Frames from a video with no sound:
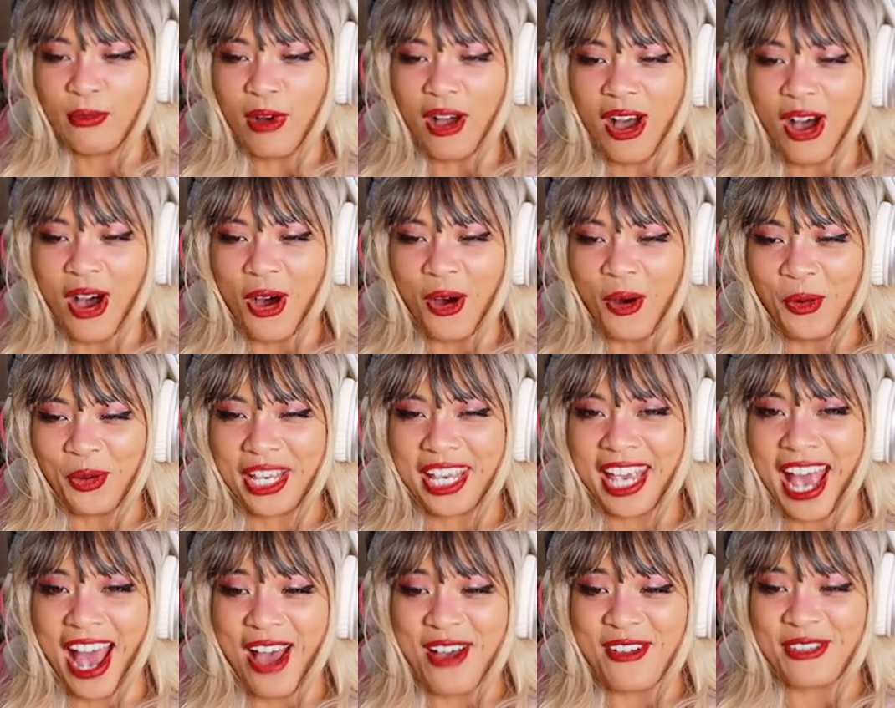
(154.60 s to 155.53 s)
Whoa,
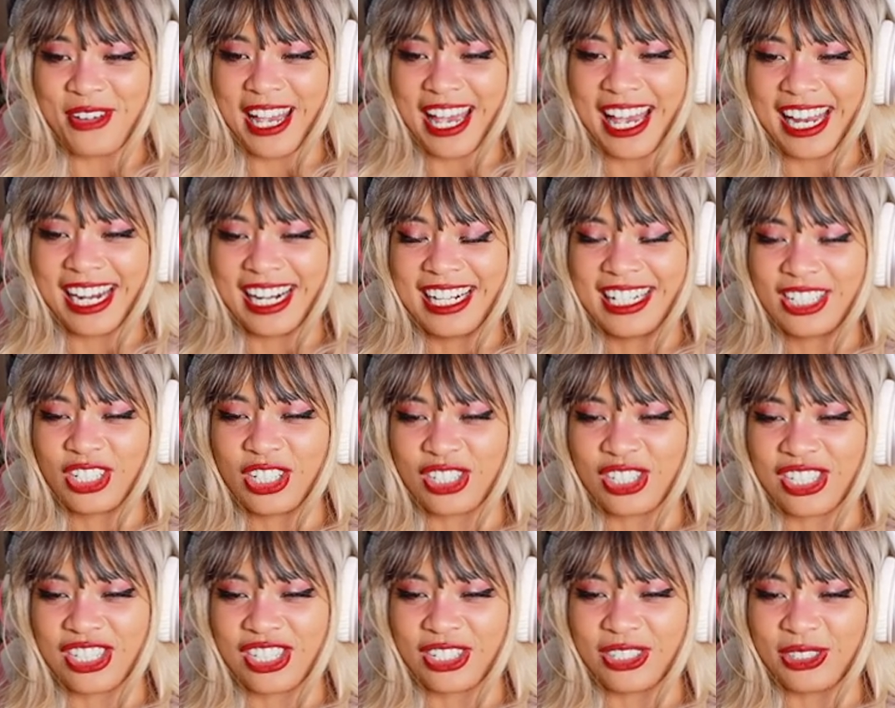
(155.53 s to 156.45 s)
Kevin
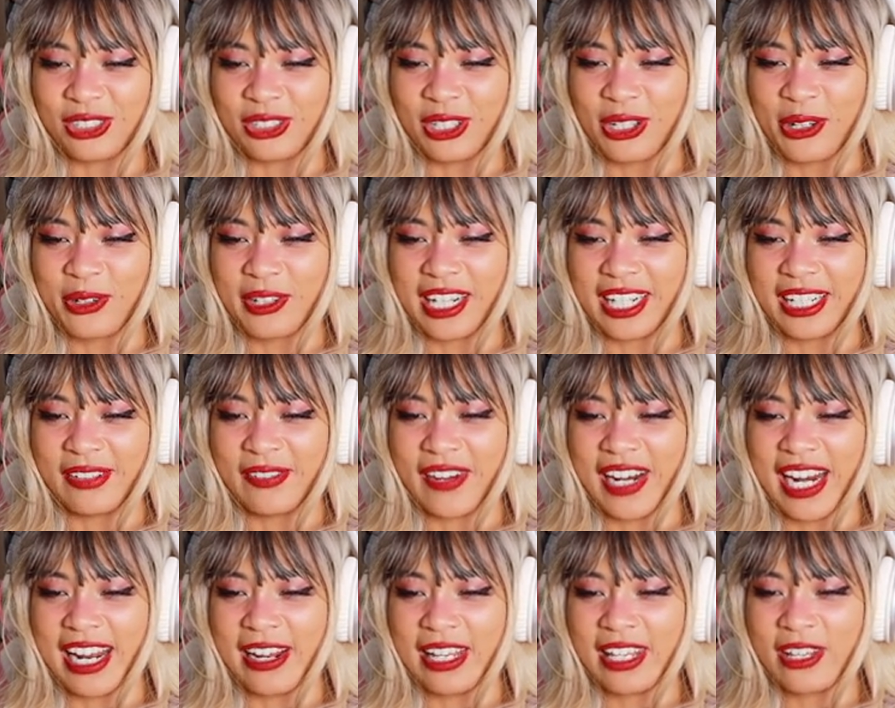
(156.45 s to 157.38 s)
just saluted
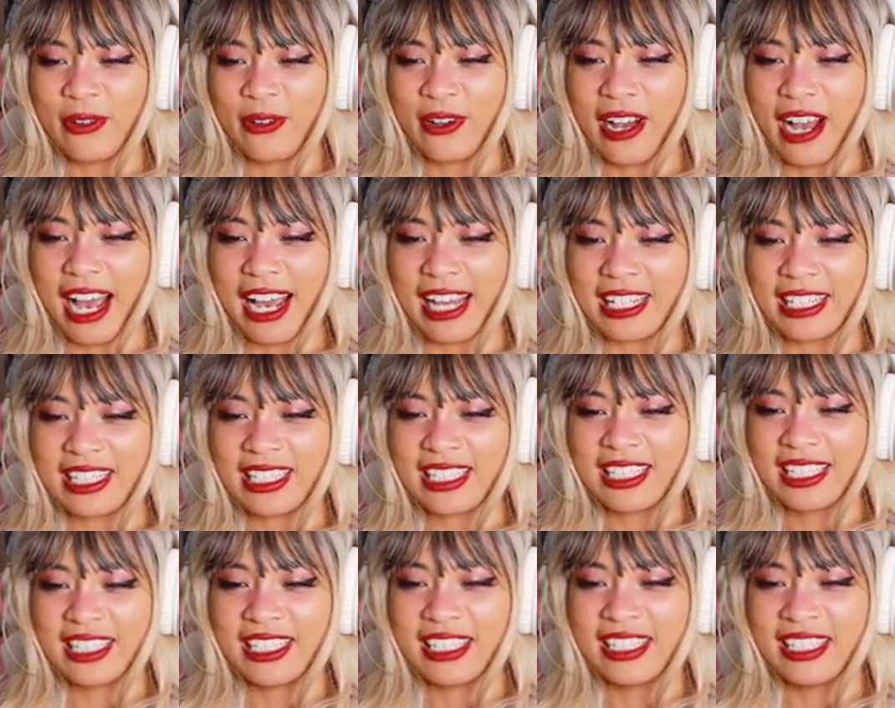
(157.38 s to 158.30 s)
me. You
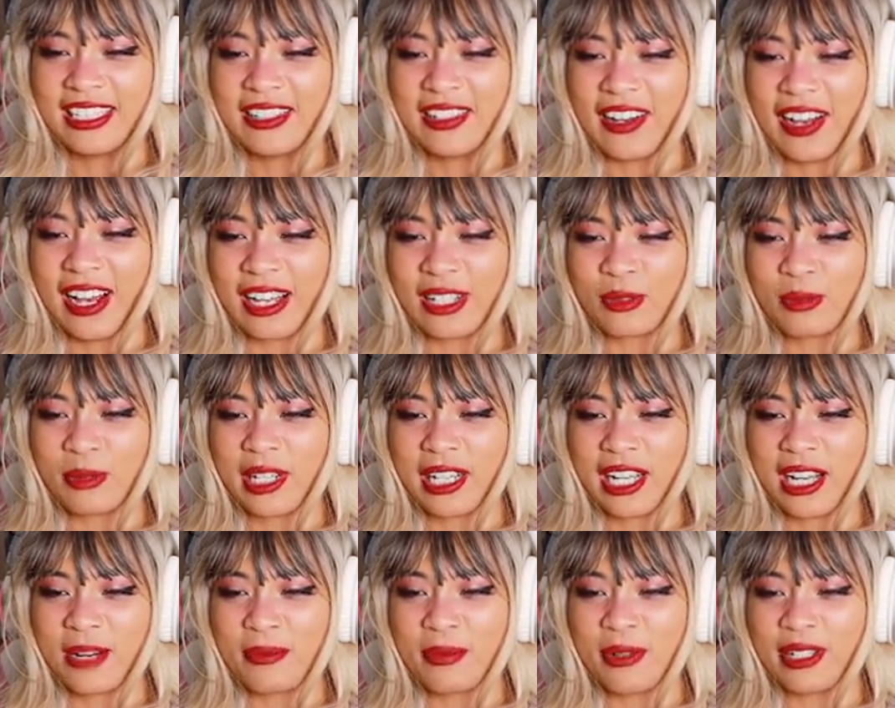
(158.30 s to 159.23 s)
guys. Guys,
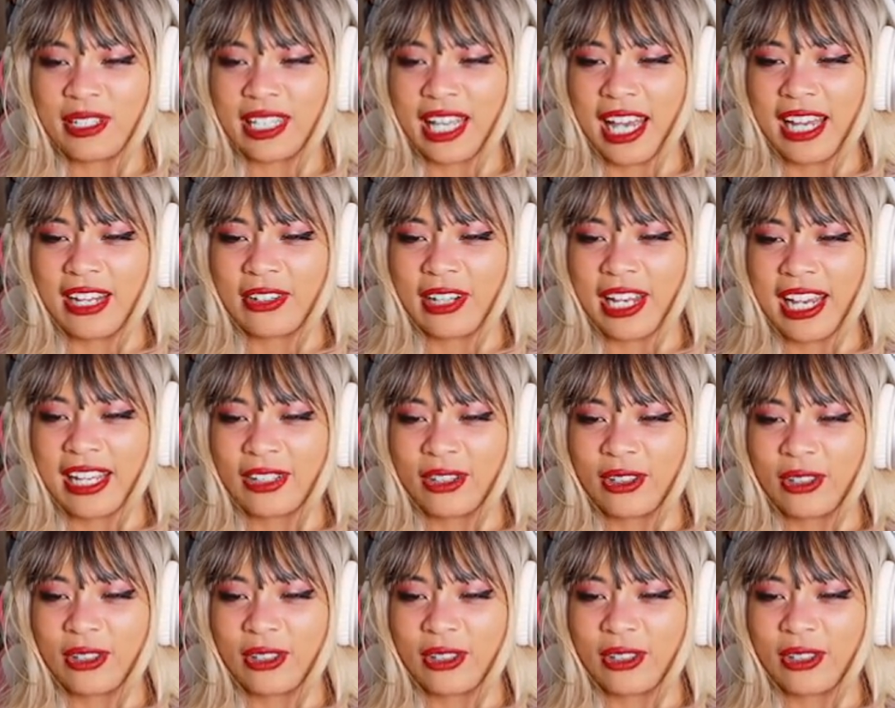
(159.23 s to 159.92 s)
pick up on that, okay?